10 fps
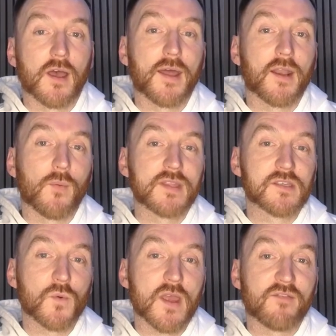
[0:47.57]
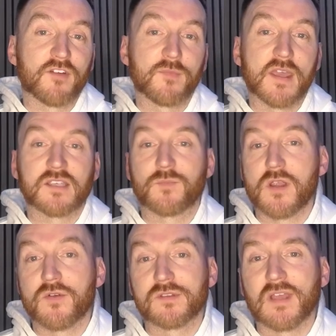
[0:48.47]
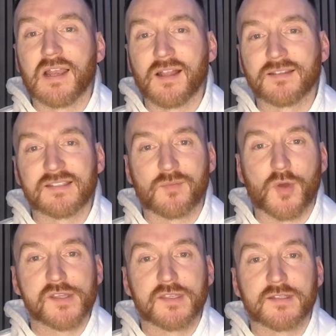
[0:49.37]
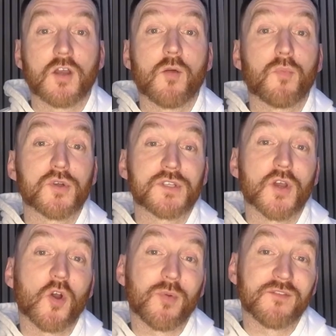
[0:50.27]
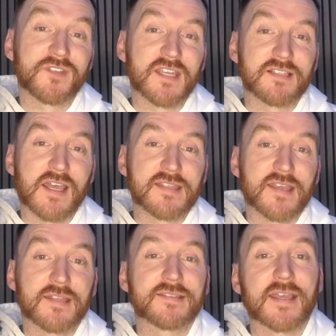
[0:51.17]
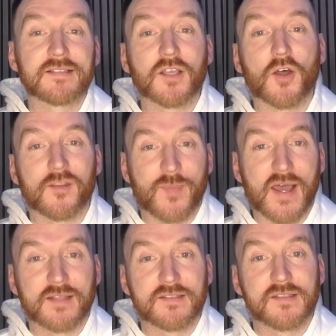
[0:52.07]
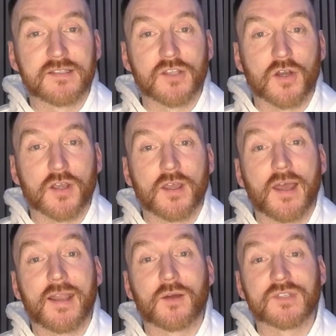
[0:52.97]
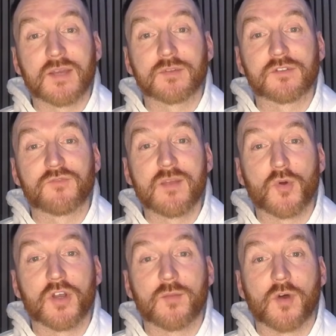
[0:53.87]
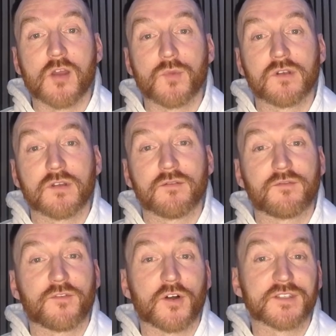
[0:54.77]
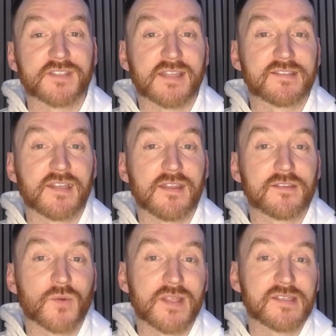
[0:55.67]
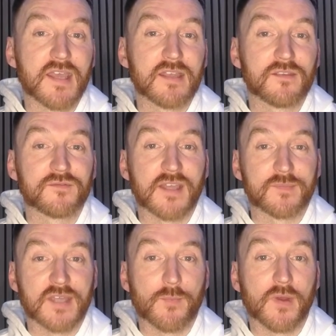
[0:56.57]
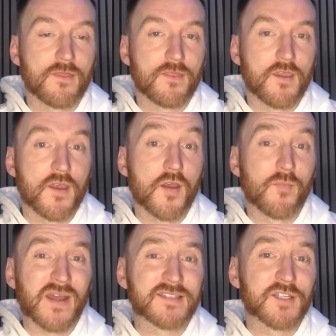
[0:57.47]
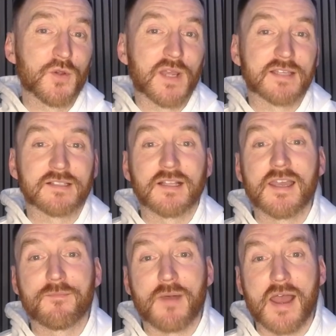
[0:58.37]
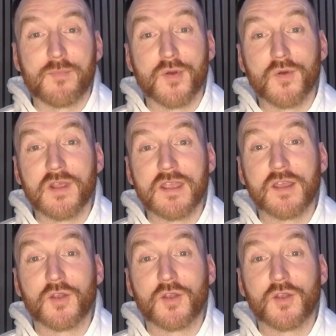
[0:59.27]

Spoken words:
and I went away from the experience a little disappointed. But a couple of days later, Tesla got the parts in stock and I was able to rebook an appointment for Saturday the 28th of September. Back to Newcastle in my poorly,